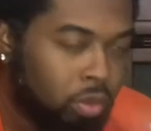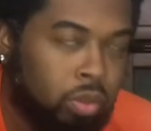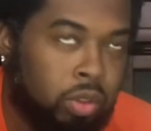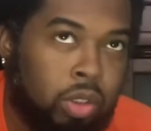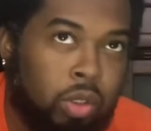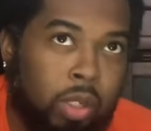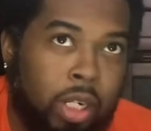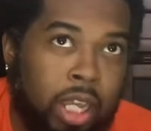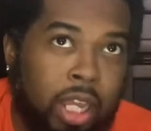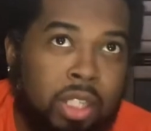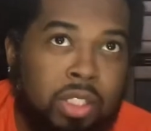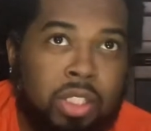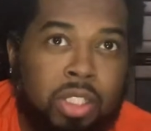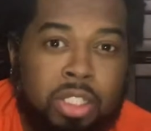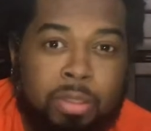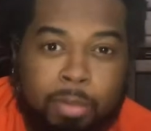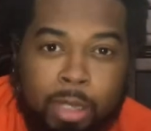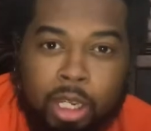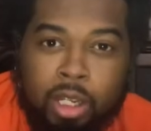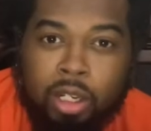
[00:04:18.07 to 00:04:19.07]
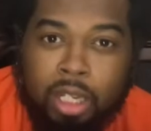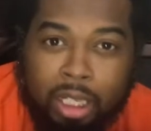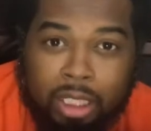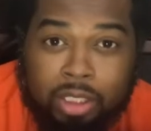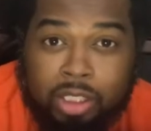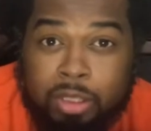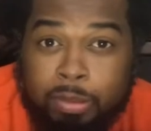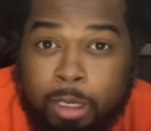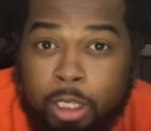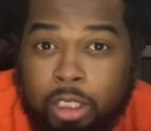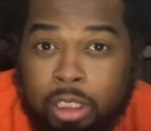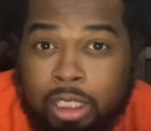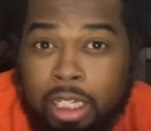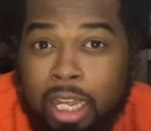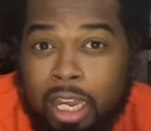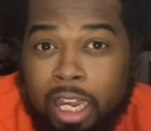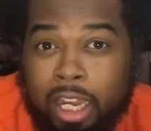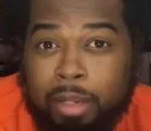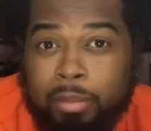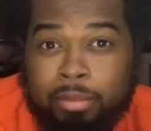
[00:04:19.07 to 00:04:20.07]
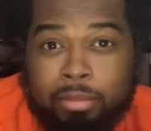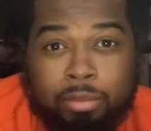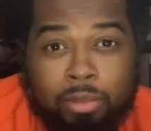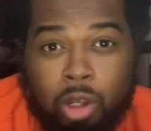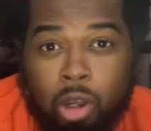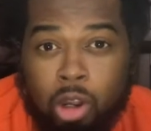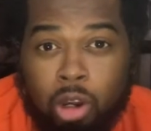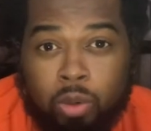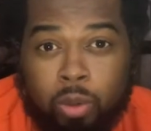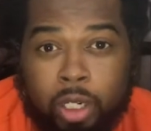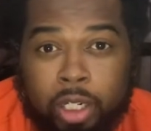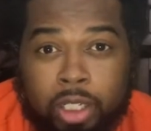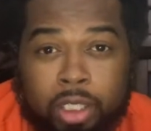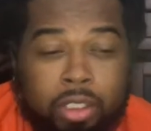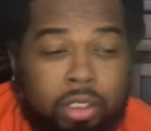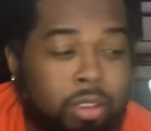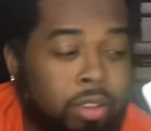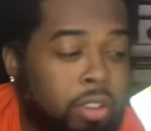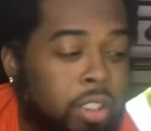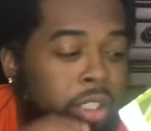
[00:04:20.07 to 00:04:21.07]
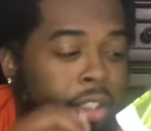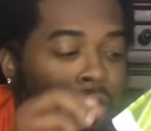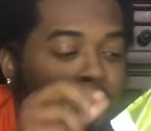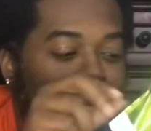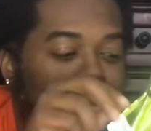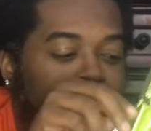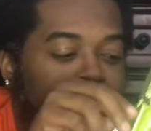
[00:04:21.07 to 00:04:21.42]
So it has a smell. I can smell the lime already, okay?